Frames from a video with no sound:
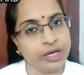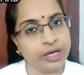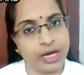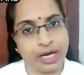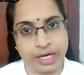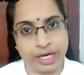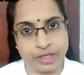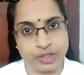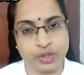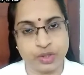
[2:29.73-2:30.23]

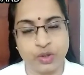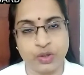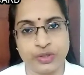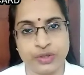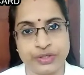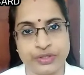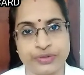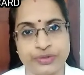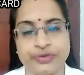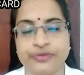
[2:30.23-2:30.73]
I told
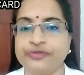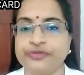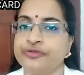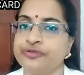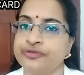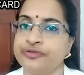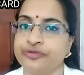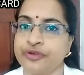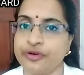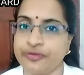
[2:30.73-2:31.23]
you
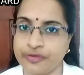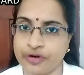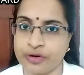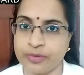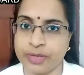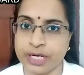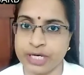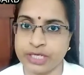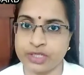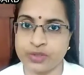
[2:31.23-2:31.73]
for
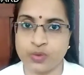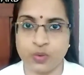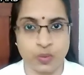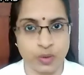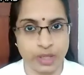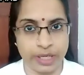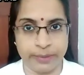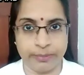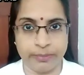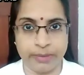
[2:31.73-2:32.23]
format
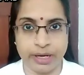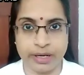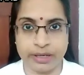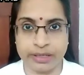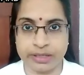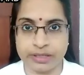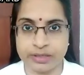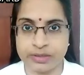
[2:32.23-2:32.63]
1 mark,